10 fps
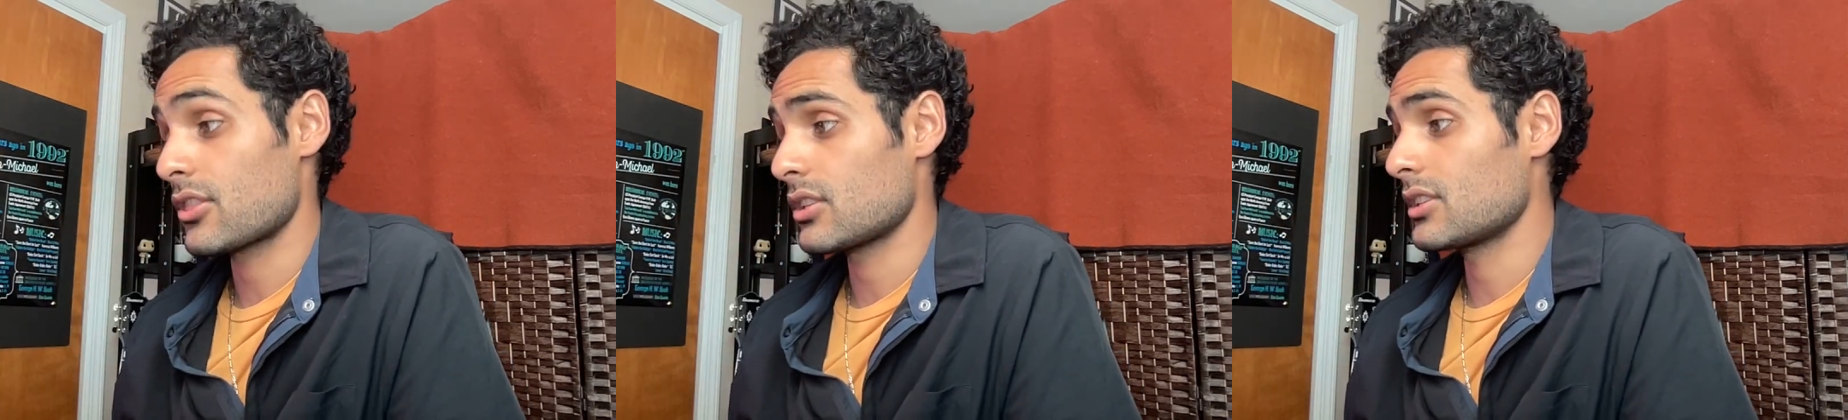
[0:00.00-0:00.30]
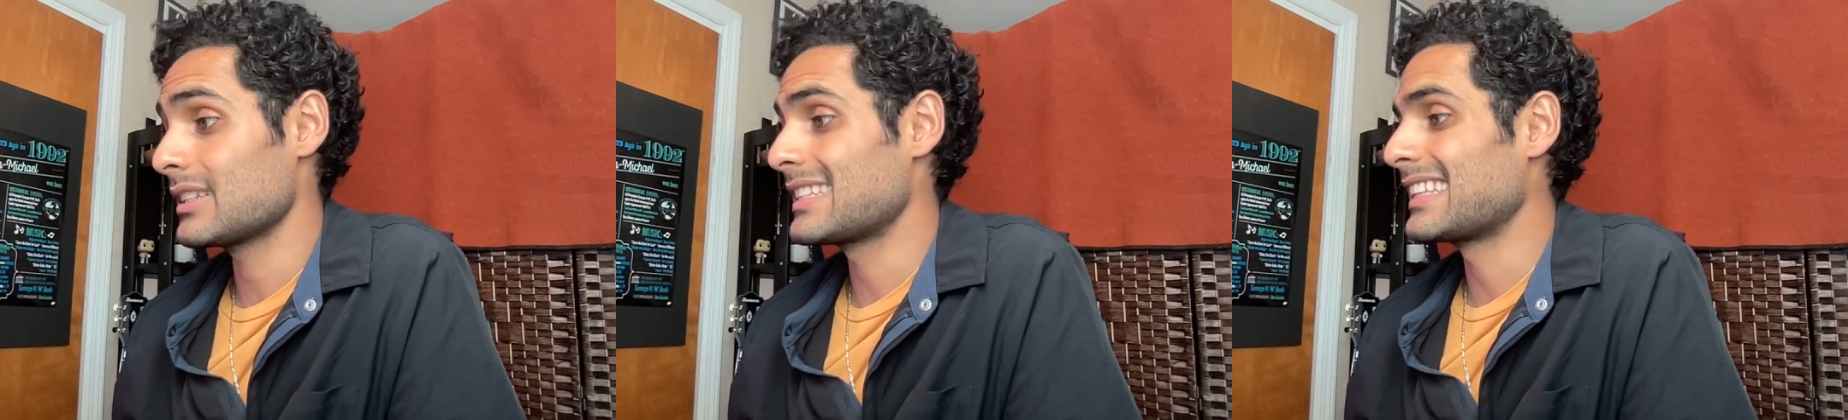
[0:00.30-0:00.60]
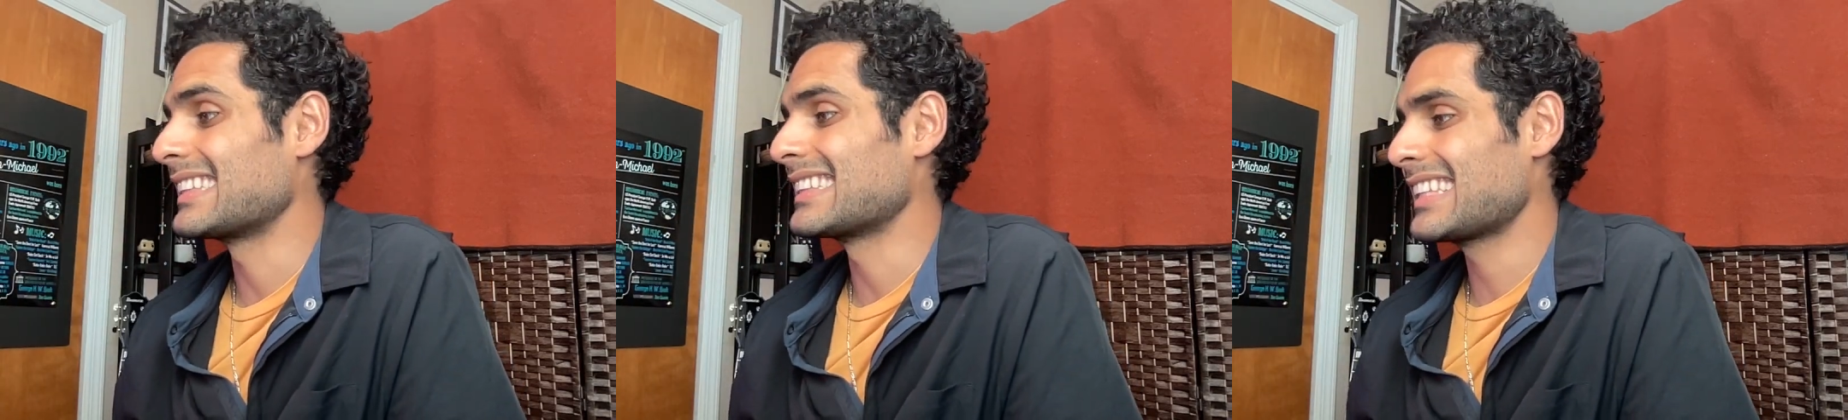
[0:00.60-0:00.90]
III
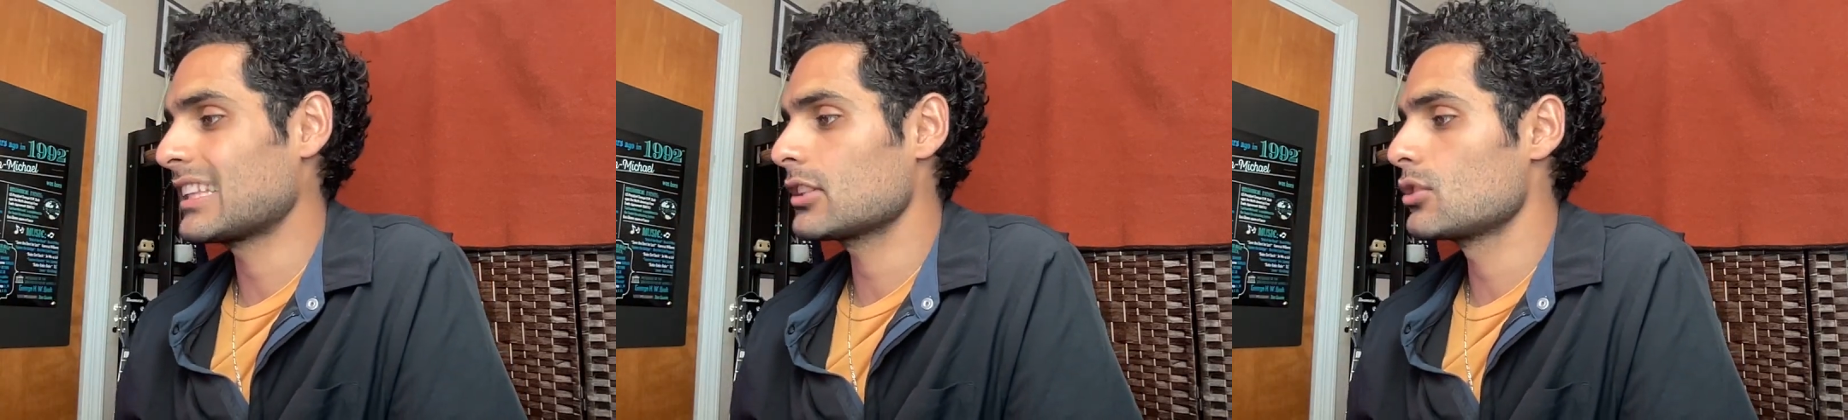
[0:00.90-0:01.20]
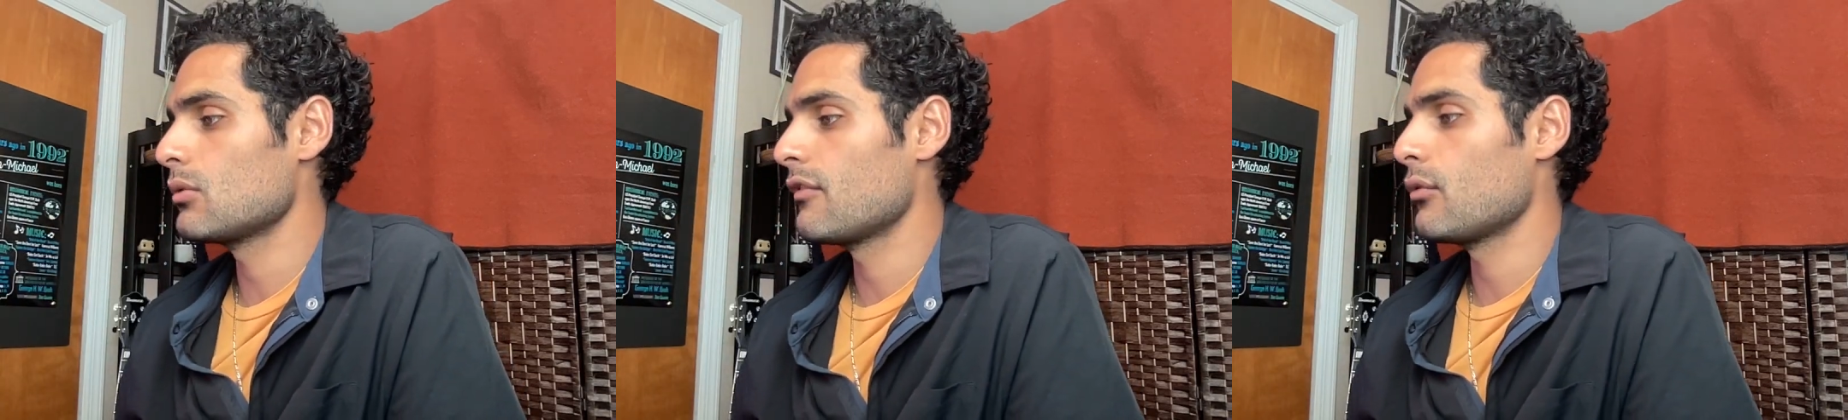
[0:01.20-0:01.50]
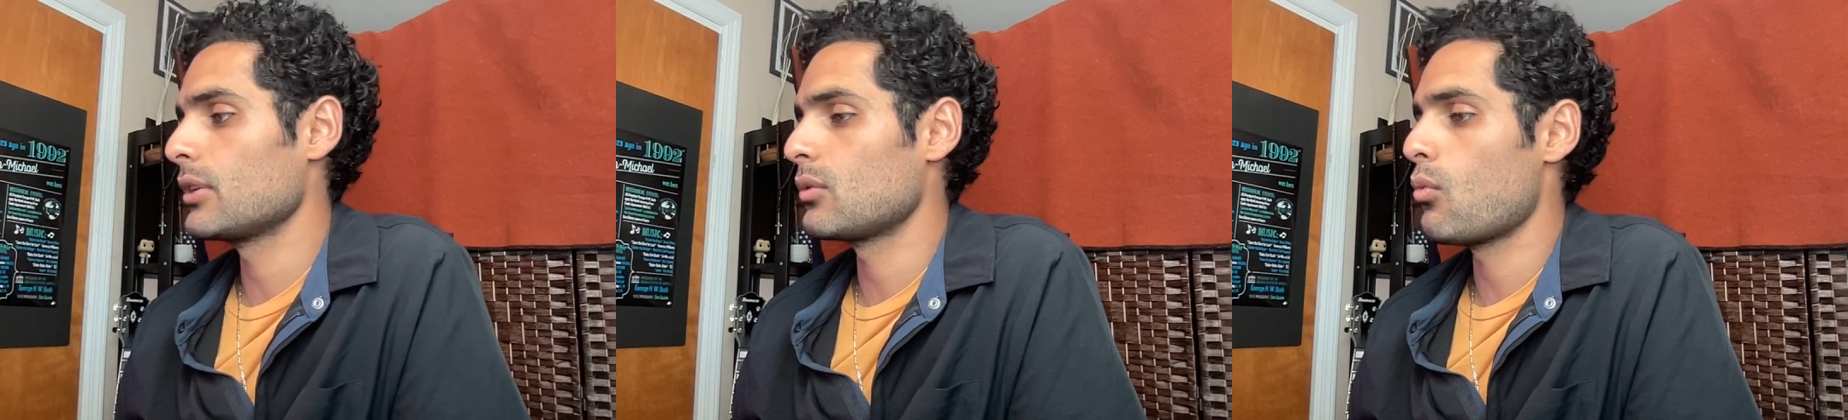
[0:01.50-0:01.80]
did little to
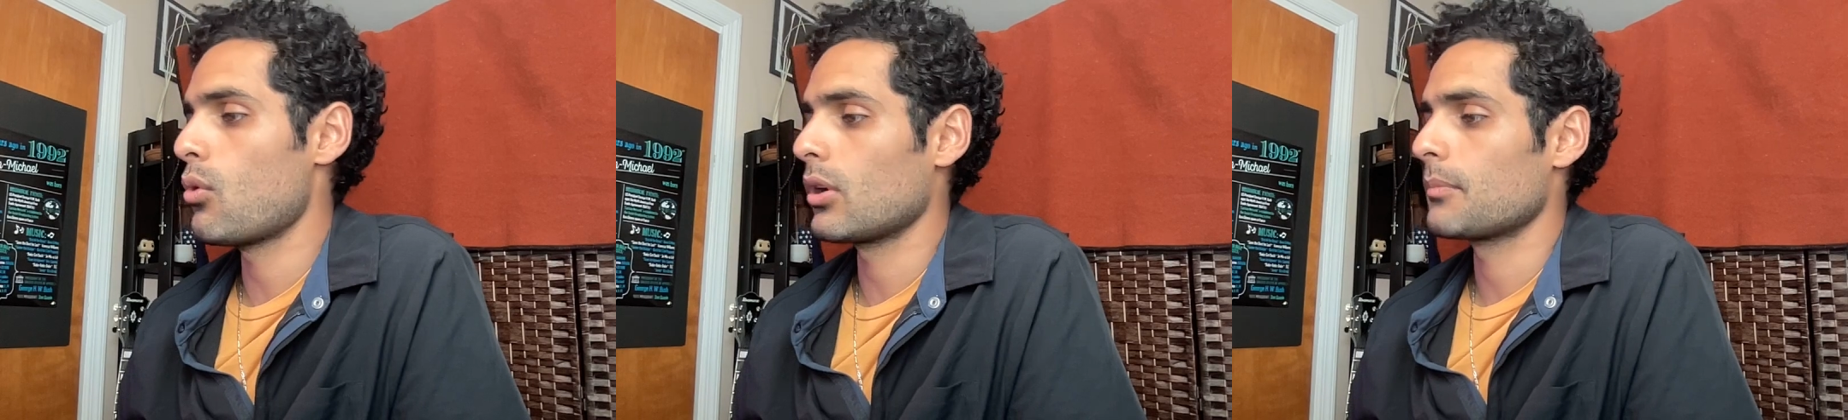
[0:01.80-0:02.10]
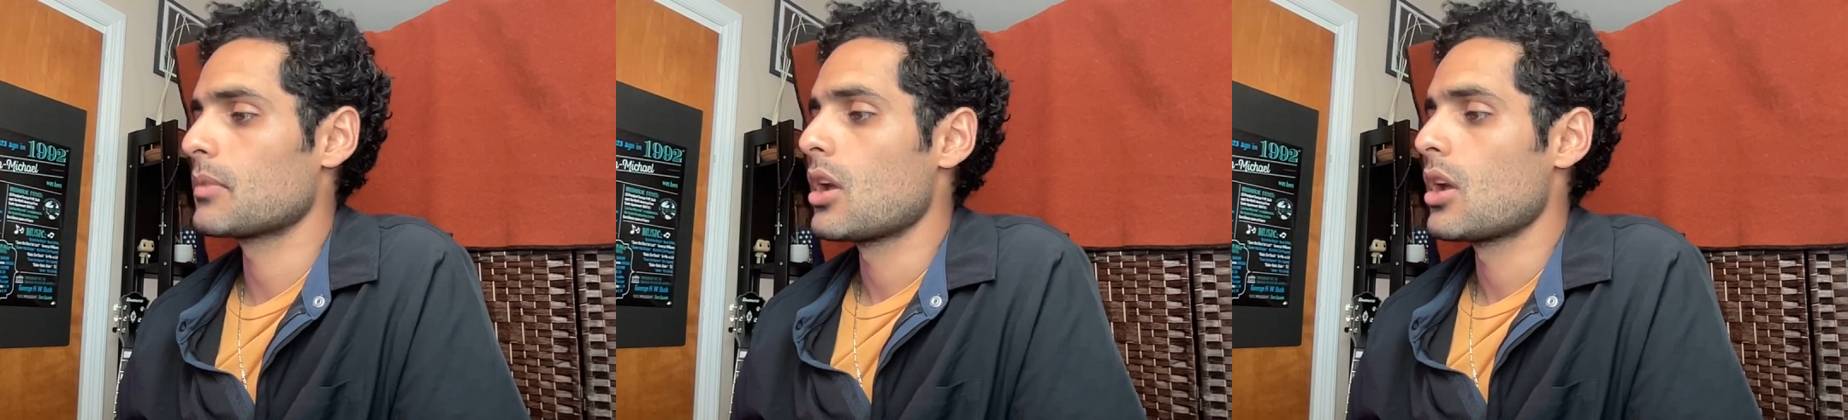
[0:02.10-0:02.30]
avoid war,